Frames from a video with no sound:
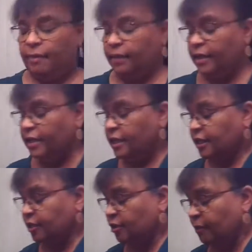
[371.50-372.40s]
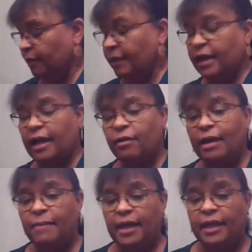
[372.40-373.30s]
I'm going to tell you a little bit about how
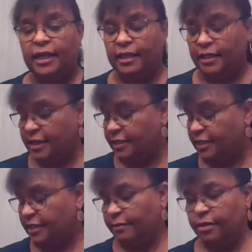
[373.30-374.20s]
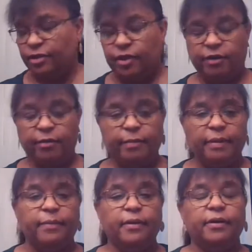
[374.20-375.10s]
I made it. As I said, I'm going to try to
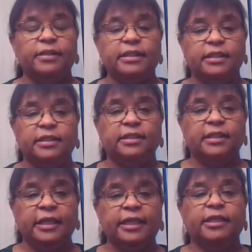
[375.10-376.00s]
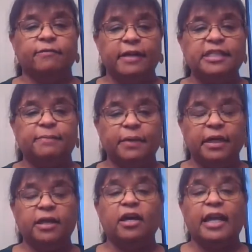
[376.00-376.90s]
remember to link the
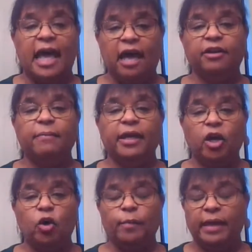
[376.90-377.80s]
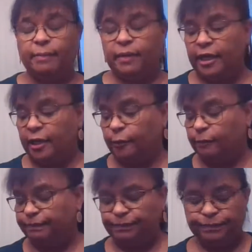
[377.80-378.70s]
recipe on how to make homemade
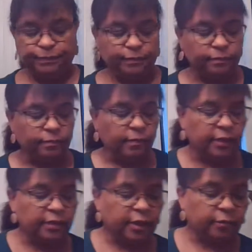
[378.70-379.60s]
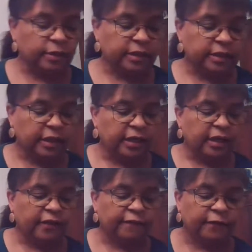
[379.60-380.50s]
Play-Doh. So
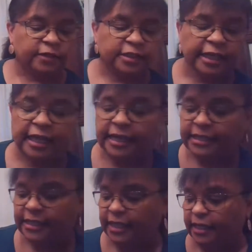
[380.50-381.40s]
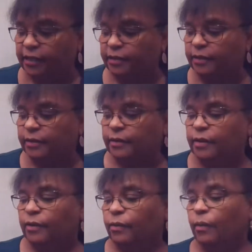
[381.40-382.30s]
the first thing I did
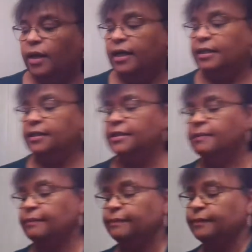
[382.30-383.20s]
was